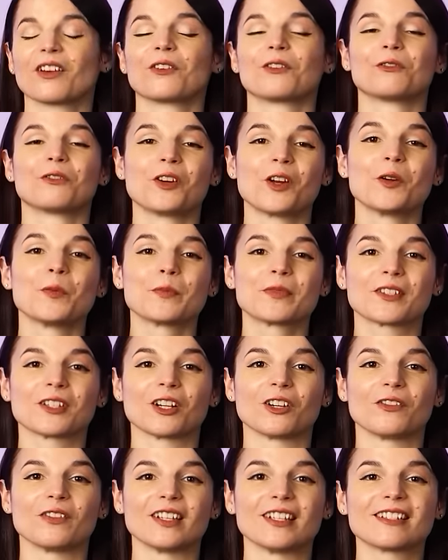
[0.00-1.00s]
Room
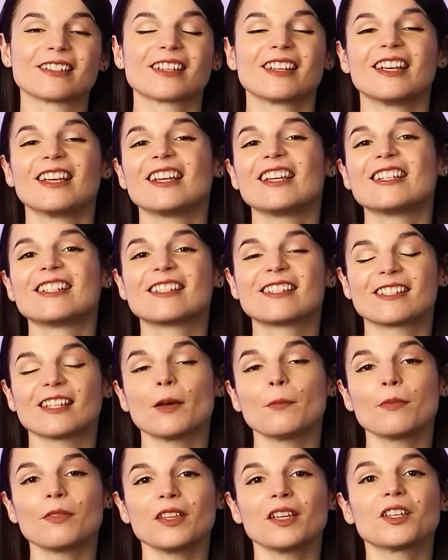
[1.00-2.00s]
service is
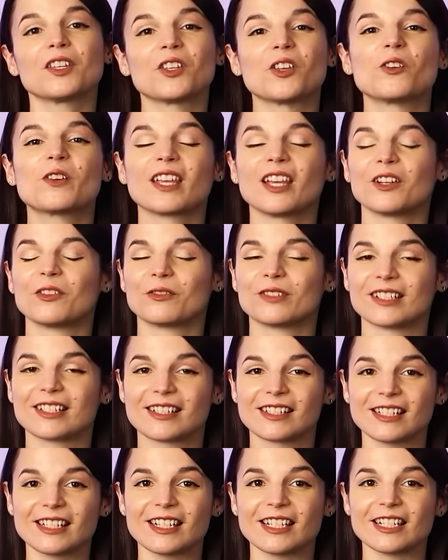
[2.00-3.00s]
something you can
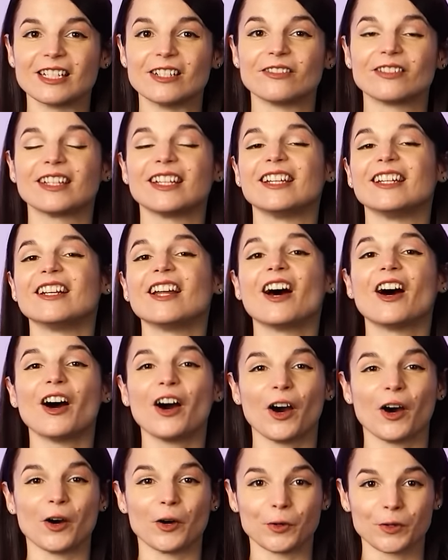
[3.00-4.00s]
receive in a
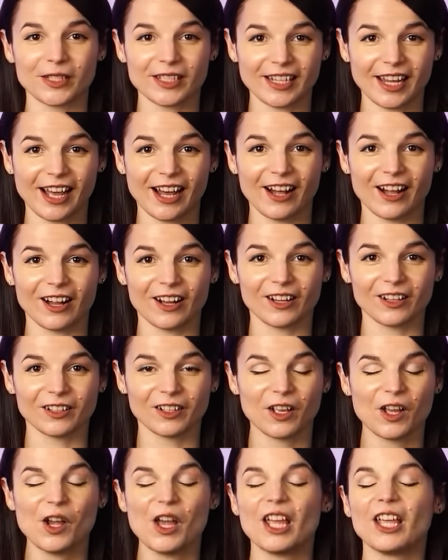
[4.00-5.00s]
hotel.
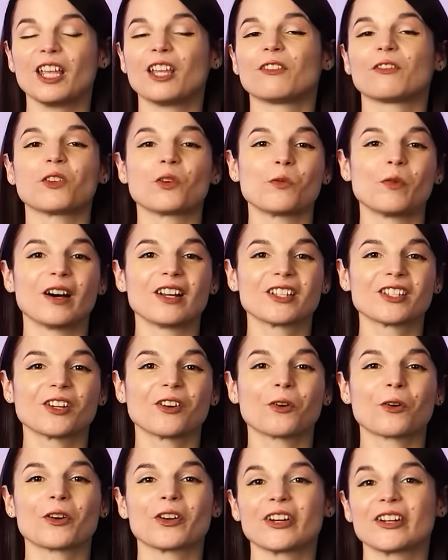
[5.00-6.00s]
If you want to
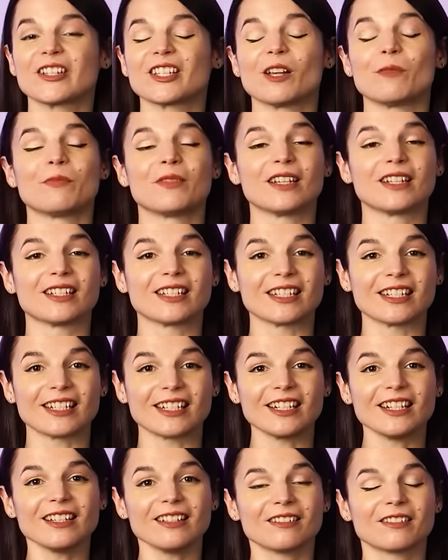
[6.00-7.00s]
order something to
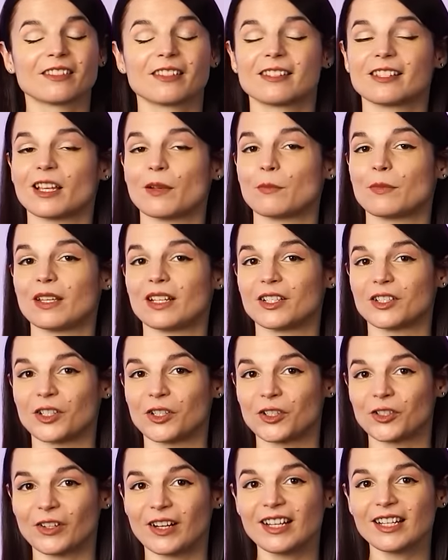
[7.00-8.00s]
eat, something to
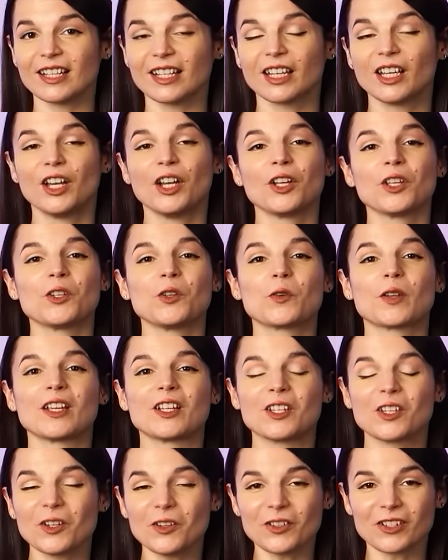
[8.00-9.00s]
drink, you can
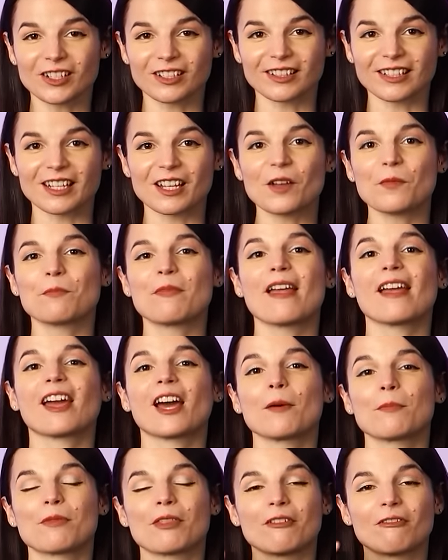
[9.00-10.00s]
usually pick
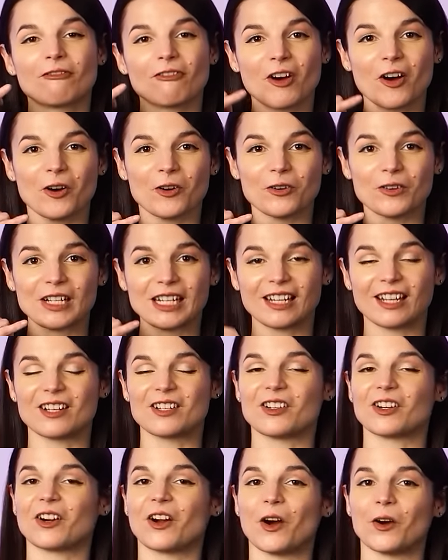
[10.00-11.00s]
up the phone in
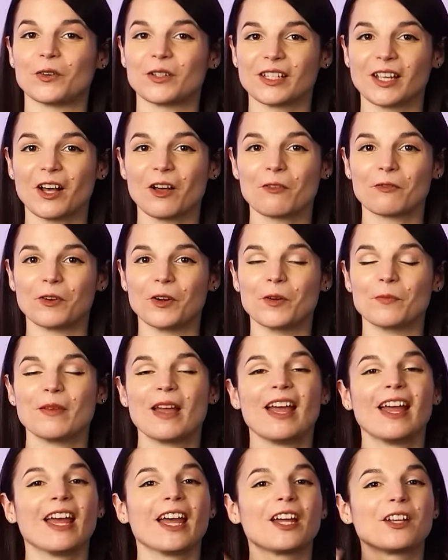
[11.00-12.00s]
your hotel room
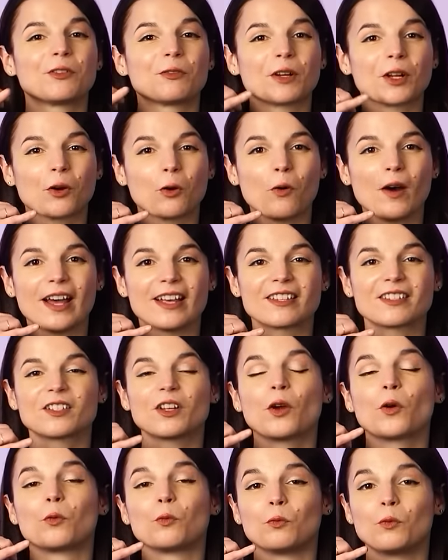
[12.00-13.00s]
and request
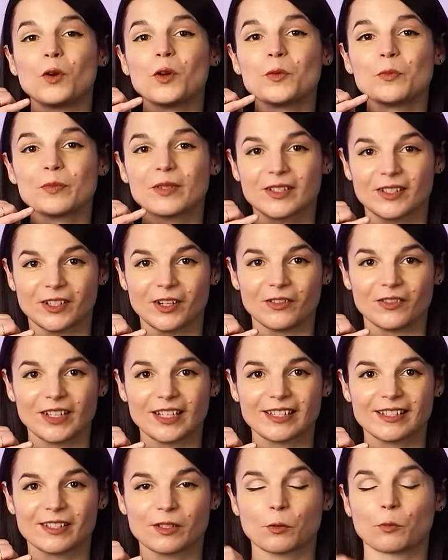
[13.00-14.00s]
room
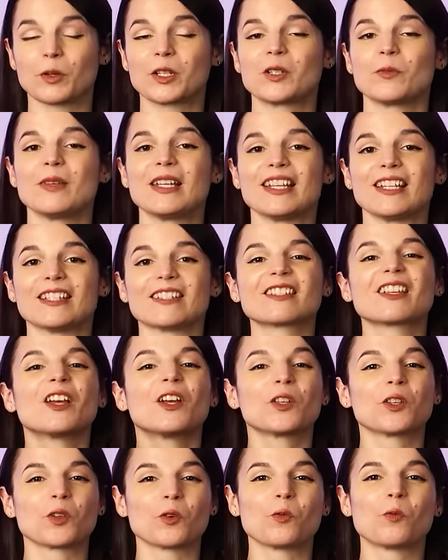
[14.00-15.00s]
service, which means
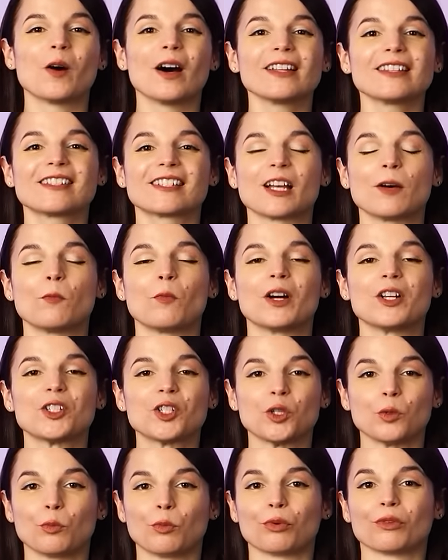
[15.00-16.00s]
you want someone
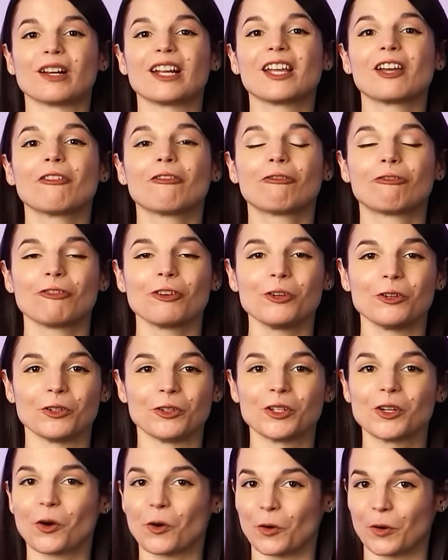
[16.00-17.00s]
to bring
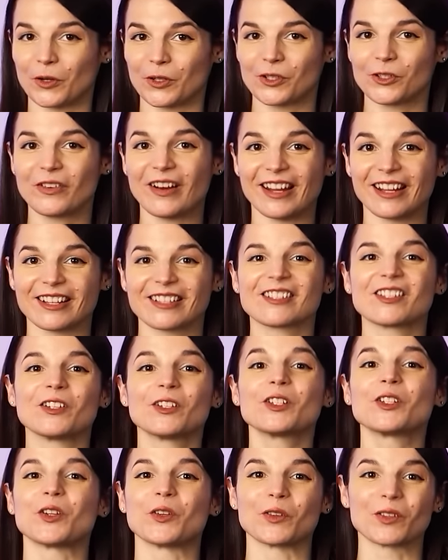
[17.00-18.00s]
food or drinks
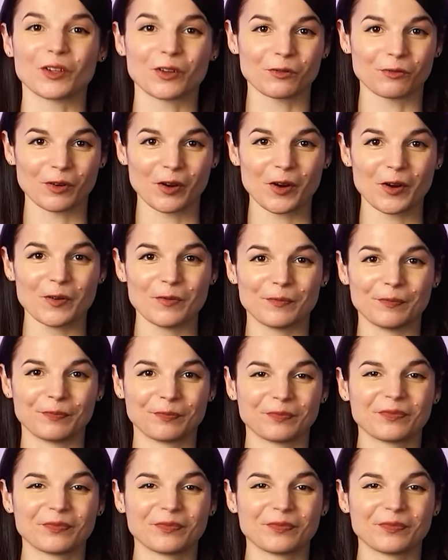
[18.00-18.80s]
to your room.